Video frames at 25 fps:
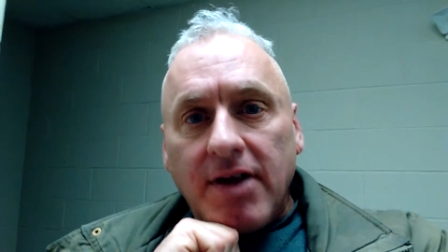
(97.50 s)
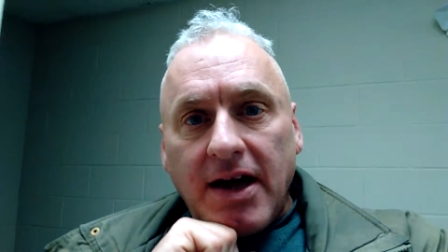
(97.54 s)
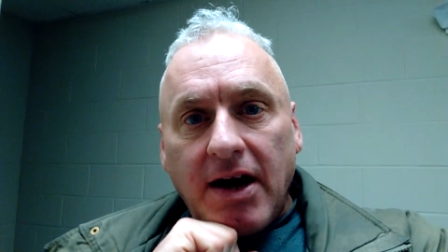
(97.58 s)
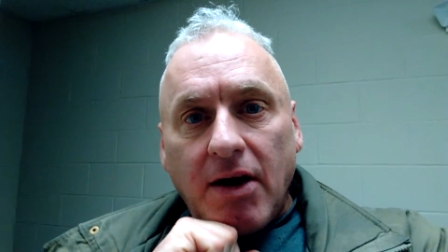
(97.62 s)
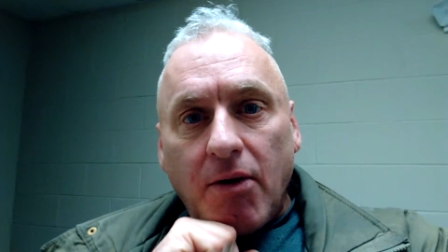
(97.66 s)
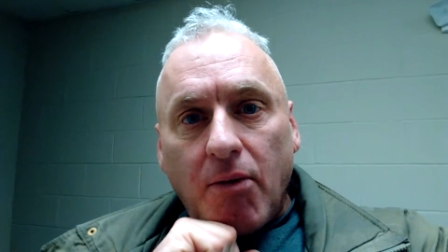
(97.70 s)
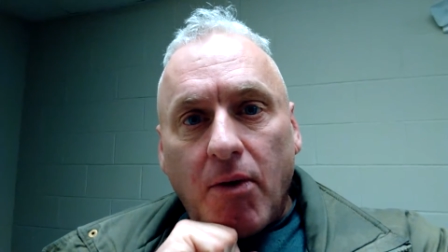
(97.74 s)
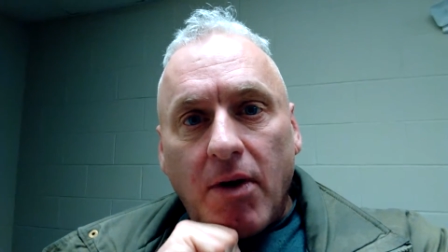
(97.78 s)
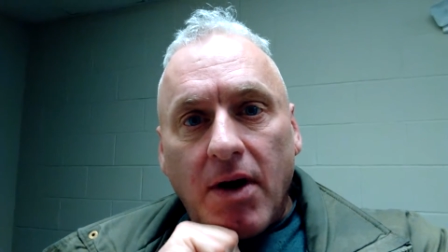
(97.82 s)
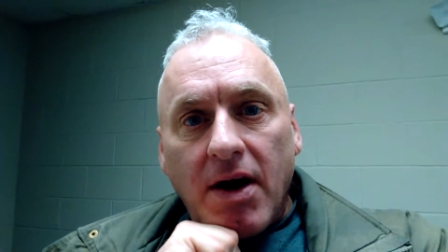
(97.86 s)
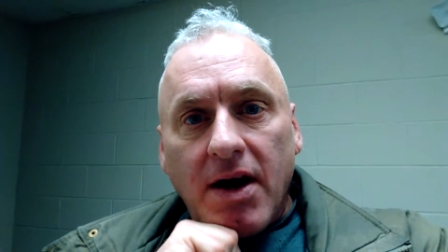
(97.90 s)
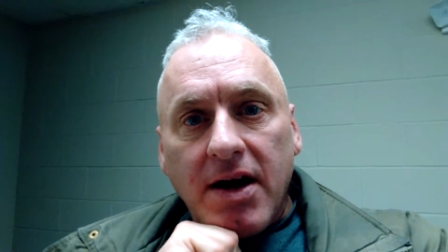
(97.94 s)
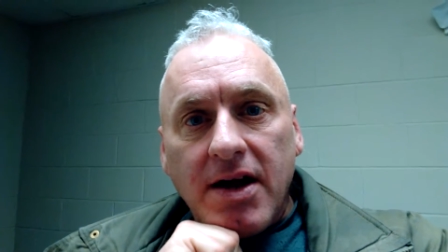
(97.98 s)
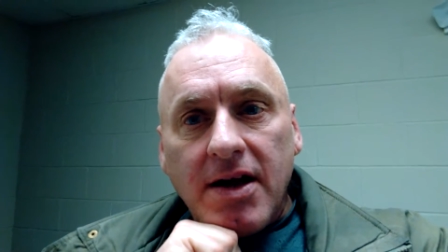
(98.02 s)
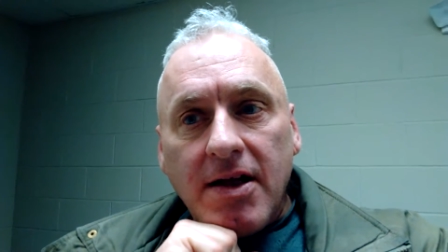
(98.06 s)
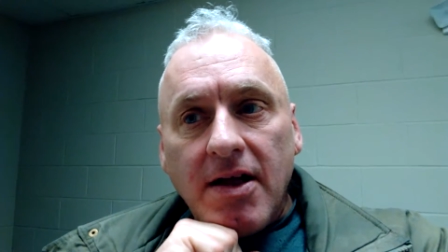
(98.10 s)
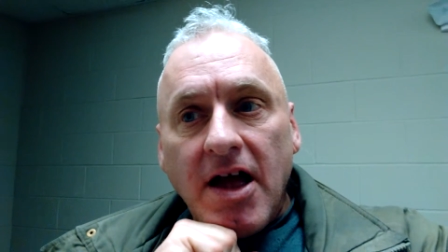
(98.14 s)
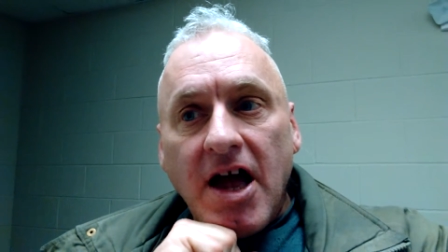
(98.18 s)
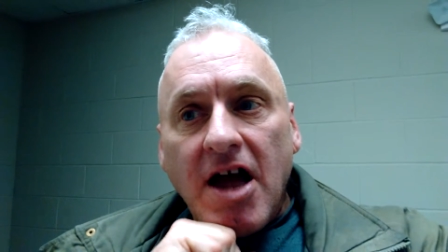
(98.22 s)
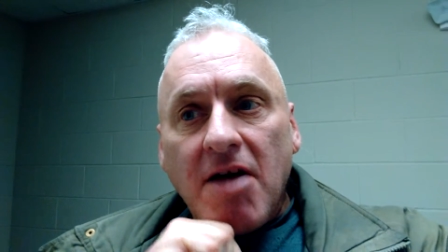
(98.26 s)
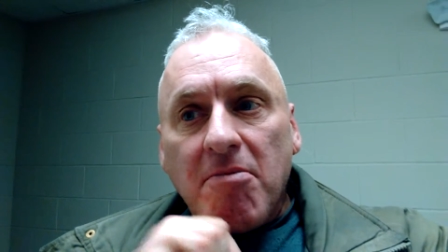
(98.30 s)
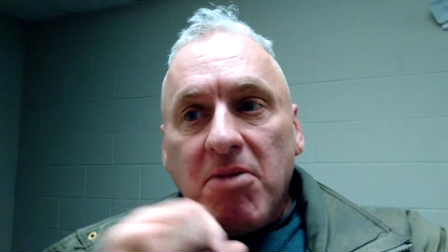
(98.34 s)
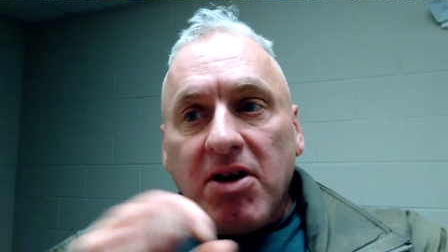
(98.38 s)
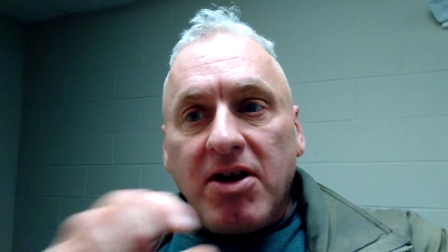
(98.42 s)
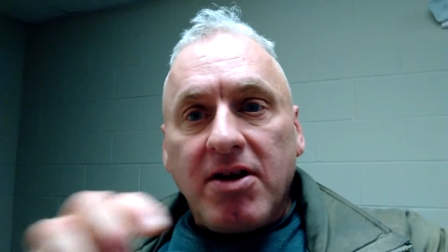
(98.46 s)
that way
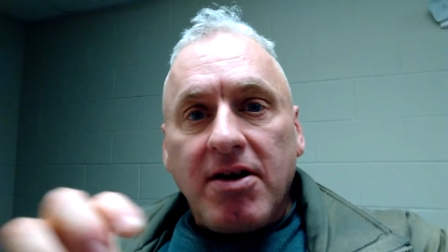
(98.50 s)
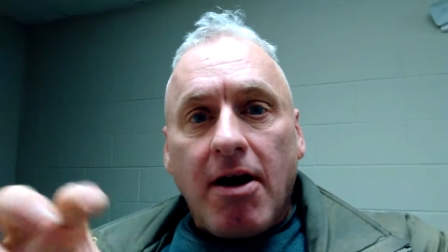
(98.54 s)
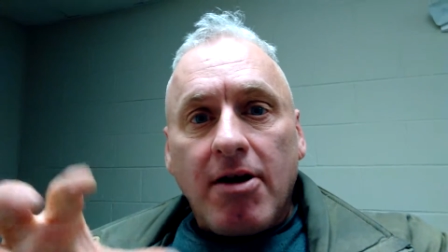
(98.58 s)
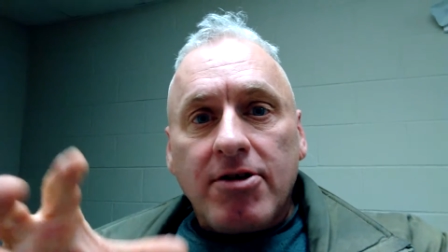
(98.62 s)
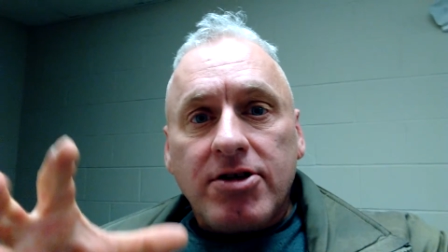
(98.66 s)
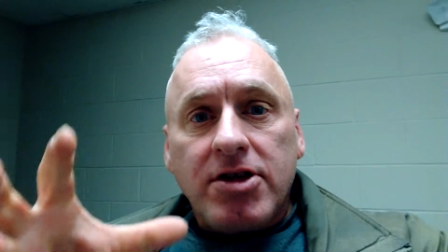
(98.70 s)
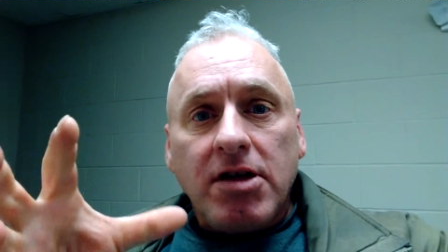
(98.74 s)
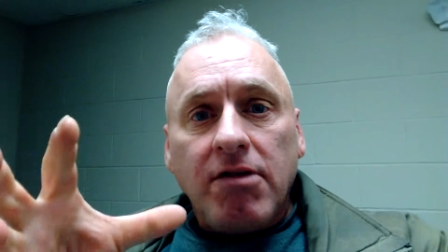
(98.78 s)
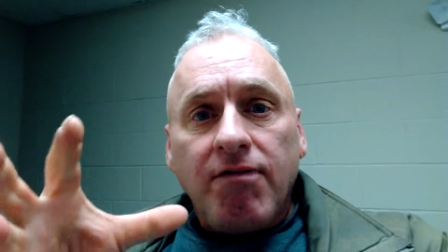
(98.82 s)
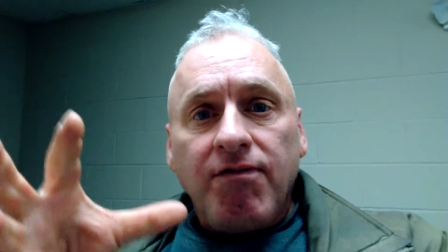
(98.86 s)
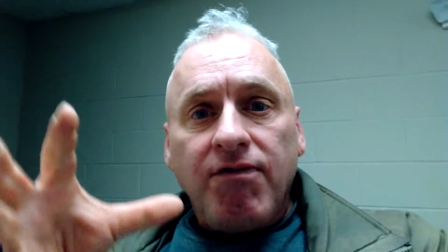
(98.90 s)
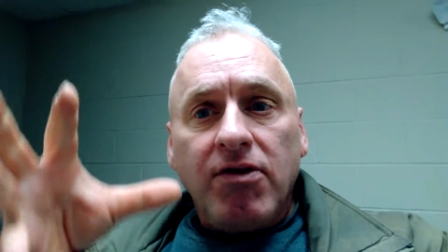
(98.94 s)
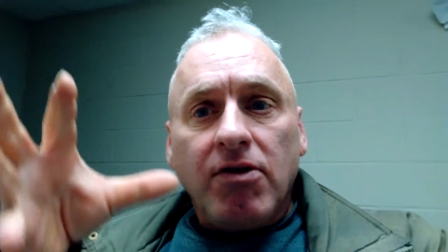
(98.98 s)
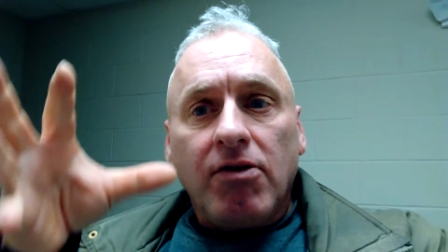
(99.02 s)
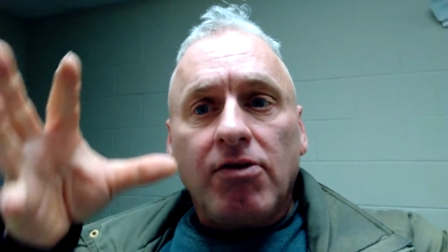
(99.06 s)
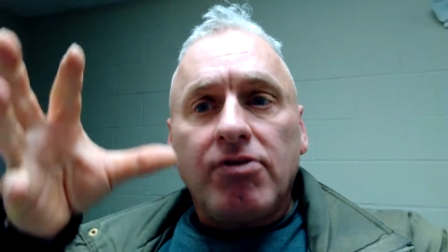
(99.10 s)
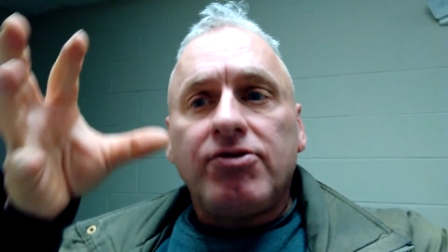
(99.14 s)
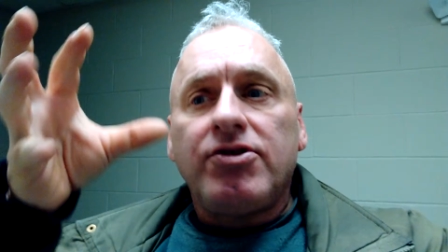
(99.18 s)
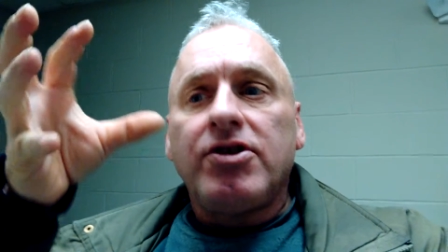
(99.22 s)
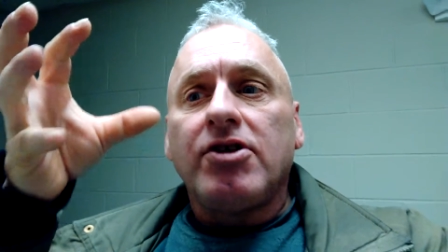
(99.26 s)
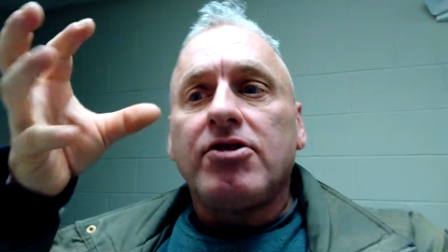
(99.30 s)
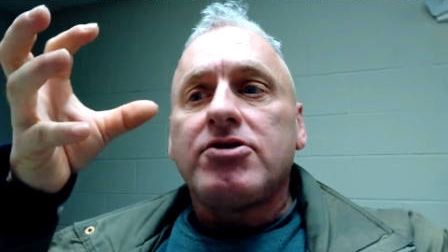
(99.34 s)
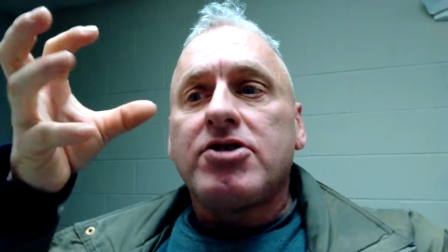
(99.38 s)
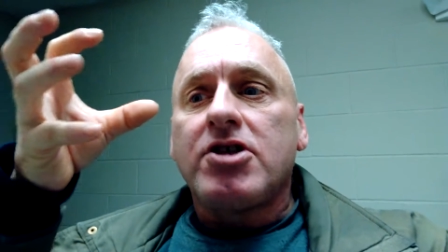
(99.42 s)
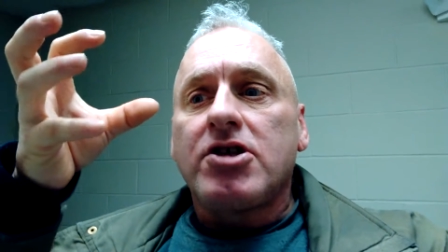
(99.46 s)
because it feels
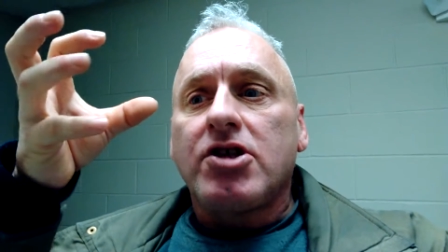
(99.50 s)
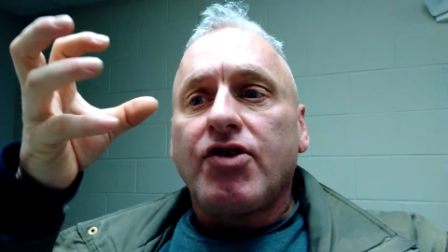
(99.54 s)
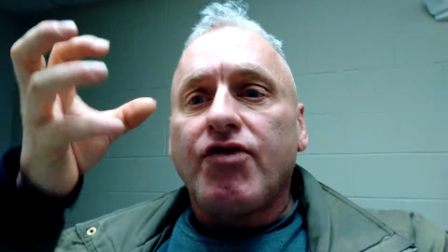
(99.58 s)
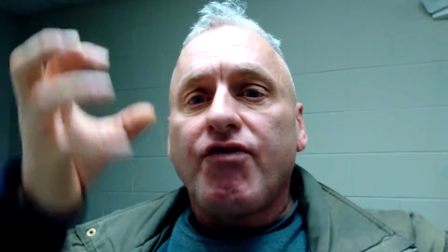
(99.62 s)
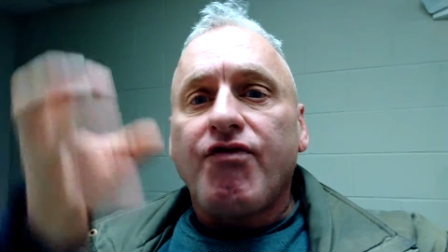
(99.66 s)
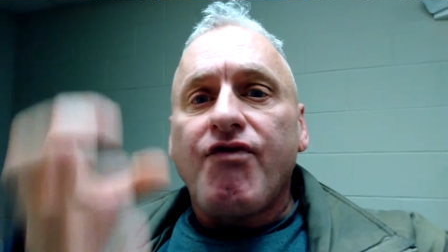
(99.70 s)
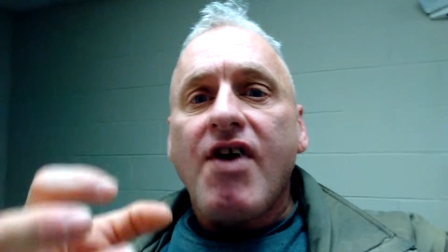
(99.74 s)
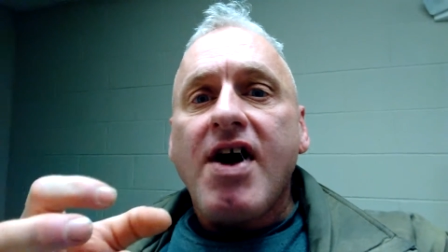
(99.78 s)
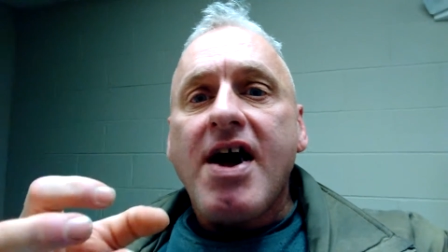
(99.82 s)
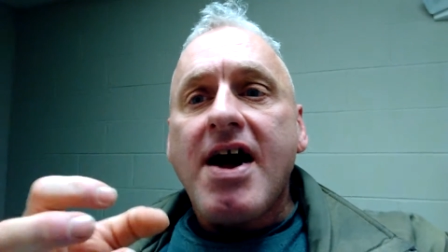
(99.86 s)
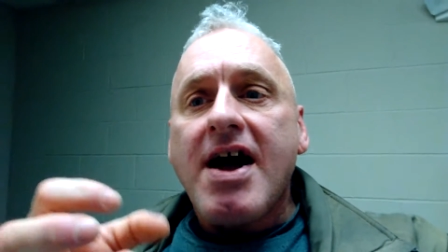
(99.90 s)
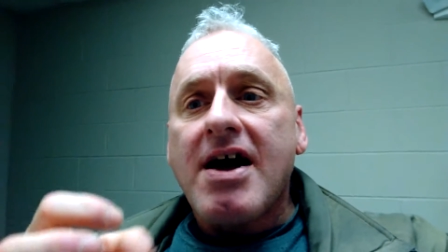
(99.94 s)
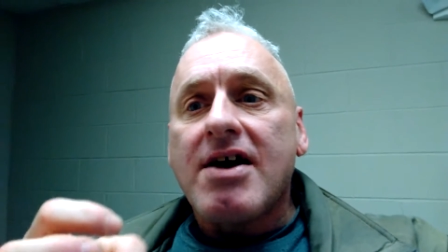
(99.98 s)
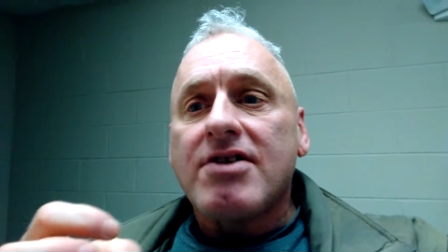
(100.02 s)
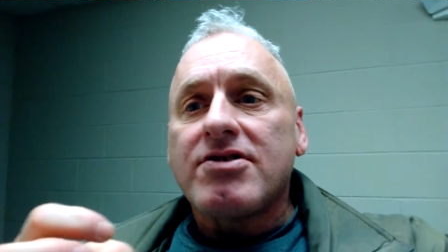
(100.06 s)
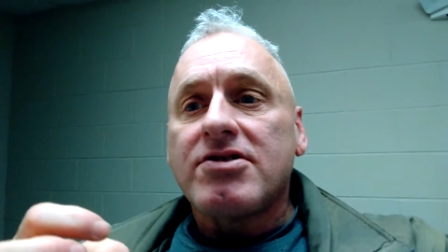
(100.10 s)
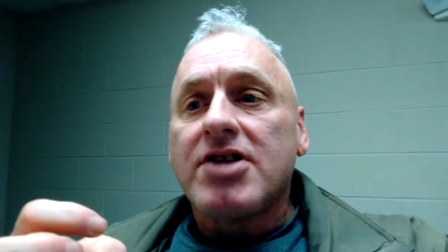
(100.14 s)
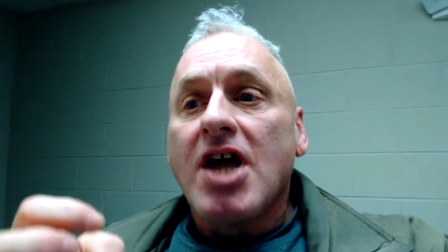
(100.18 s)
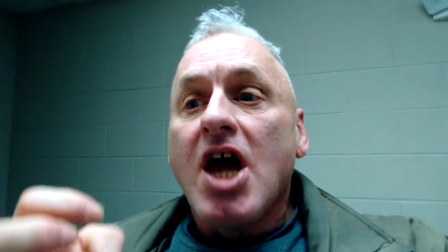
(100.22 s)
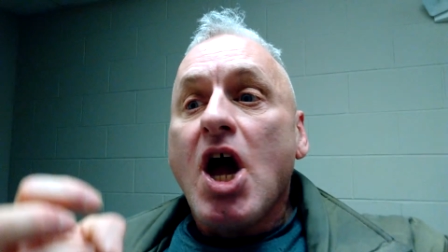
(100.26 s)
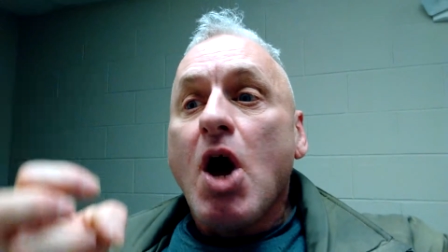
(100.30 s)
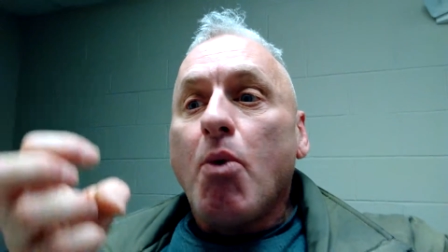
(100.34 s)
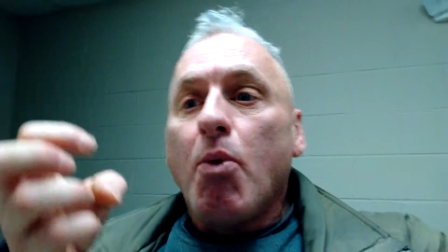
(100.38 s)
just as fast